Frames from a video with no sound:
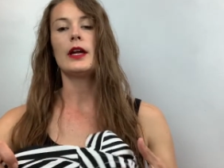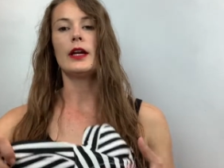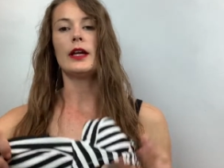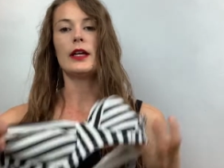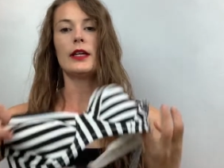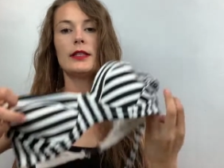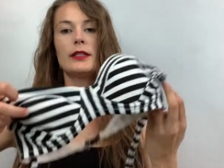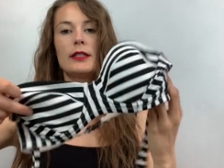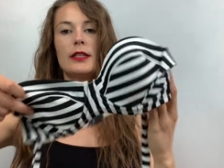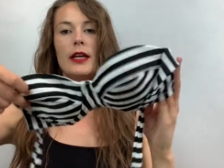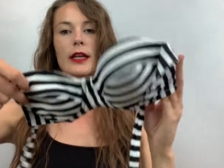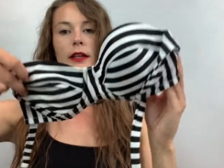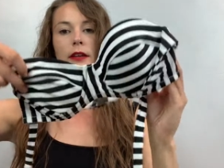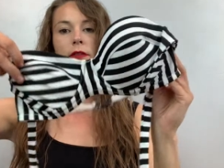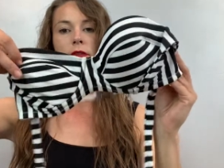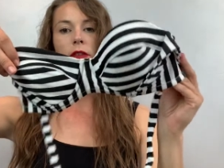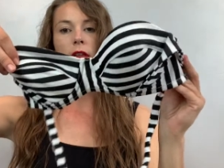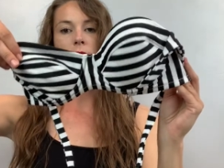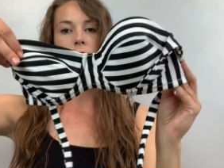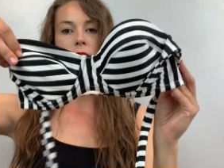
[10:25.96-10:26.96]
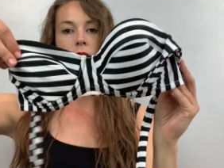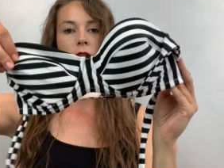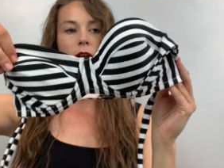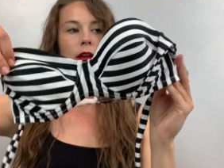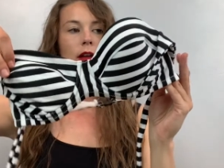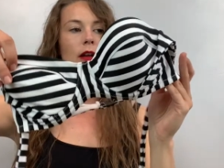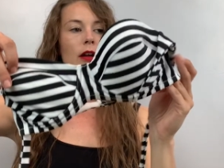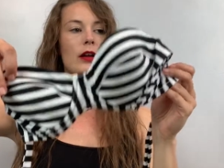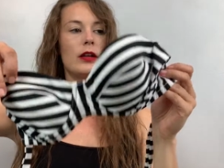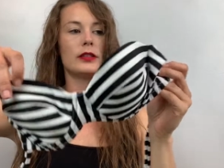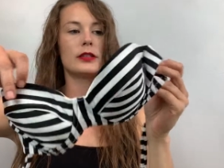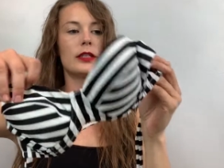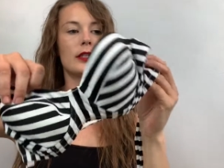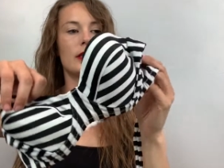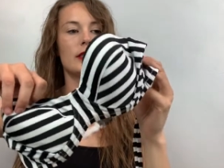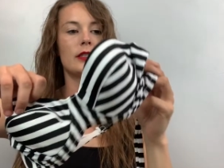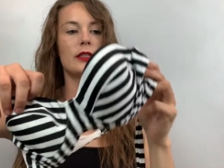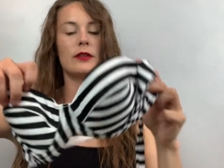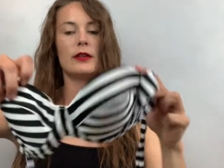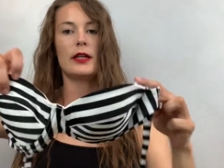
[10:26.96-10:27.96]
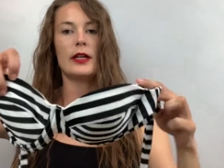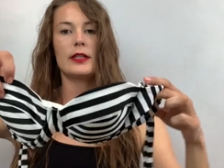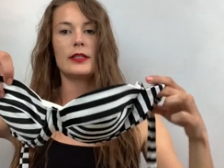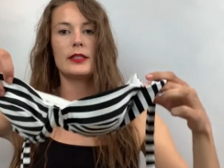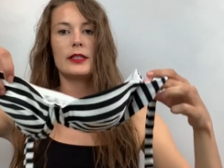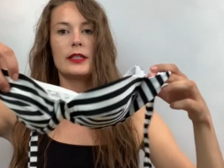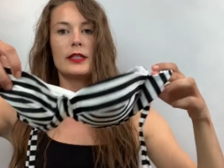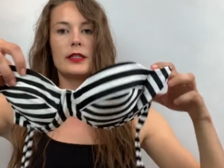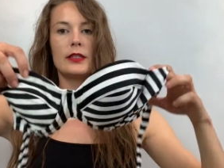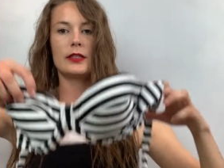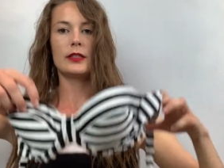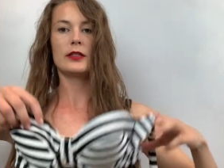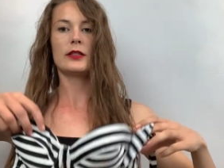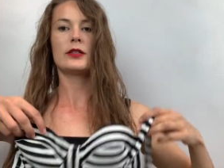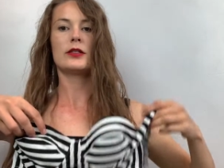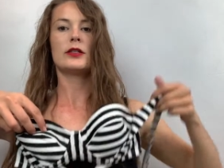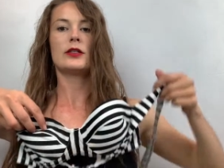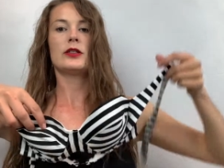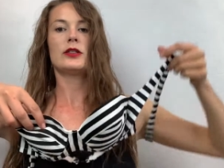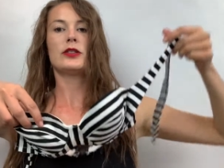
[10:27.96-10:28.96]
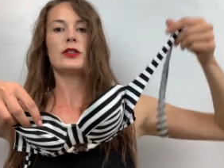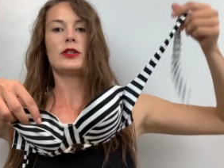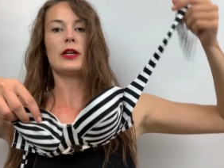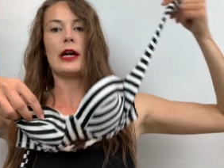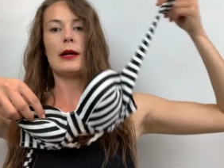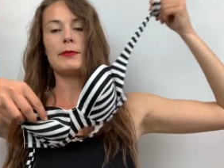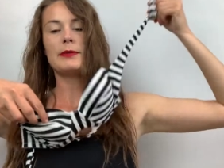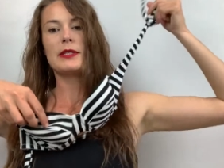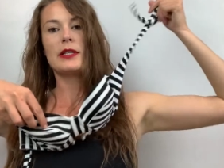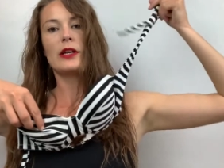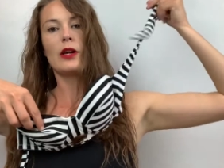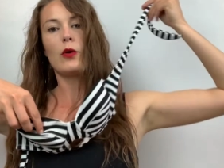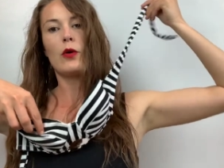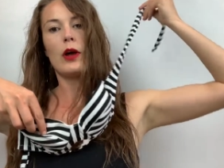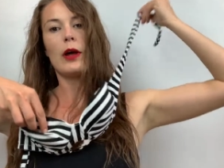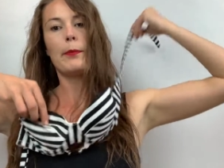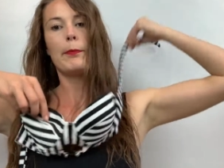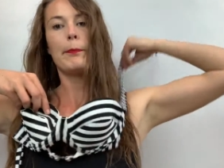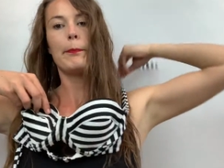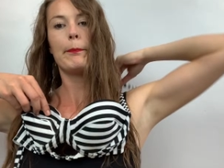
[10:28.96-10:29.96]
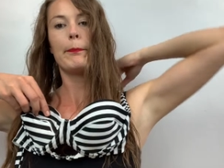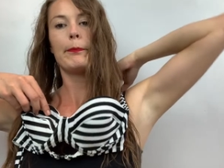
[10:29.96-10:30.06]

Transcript: and it's kind of like a halter so it has these straps that go up